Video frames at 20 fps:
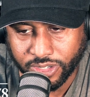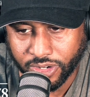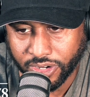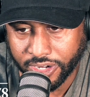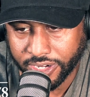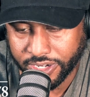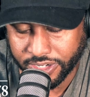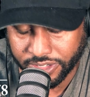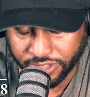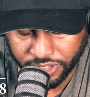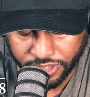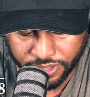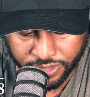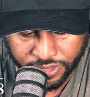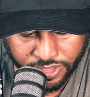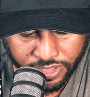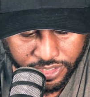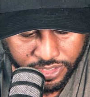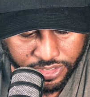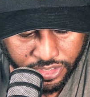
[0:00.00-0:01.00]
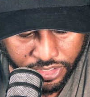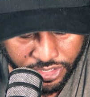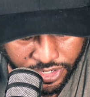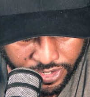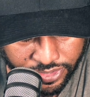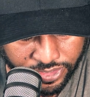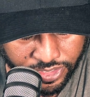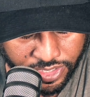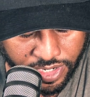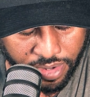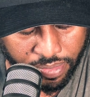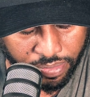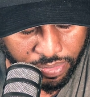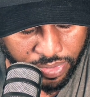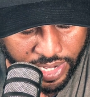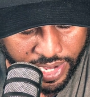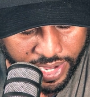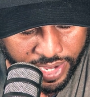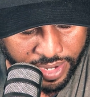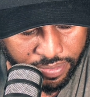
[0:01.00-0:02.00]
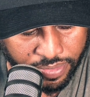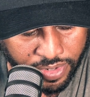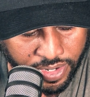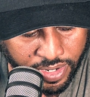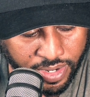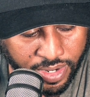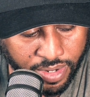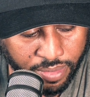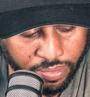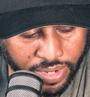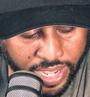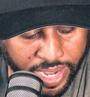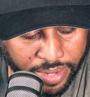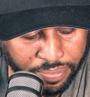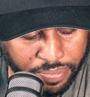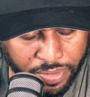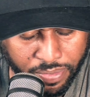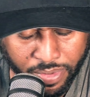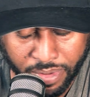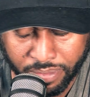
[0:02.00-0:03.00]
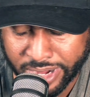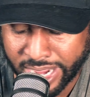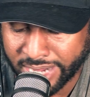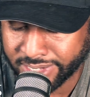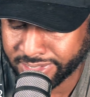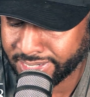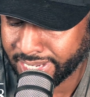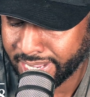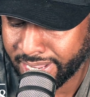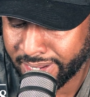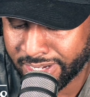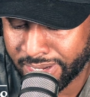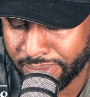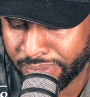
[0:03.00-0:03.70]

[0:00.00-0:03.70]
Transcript: So they continuously blame black people. I'm not saying